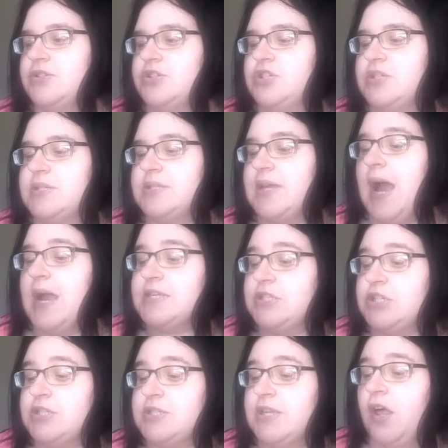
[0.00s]
So she
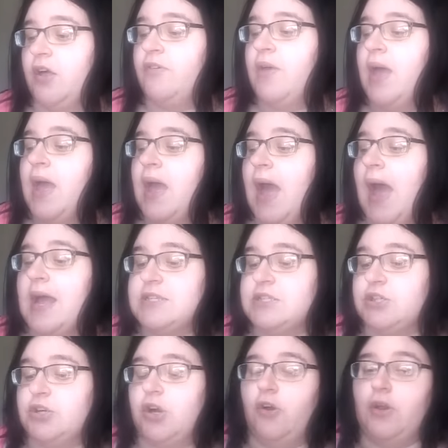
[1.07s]
disguises herself as
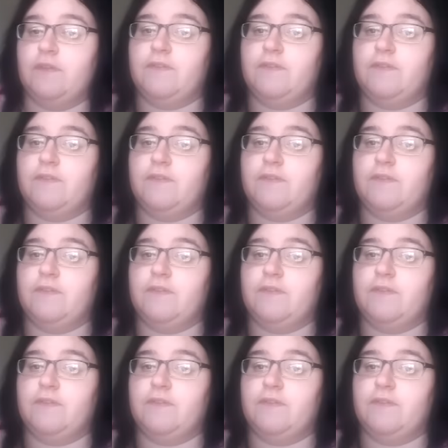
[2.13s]
a girl,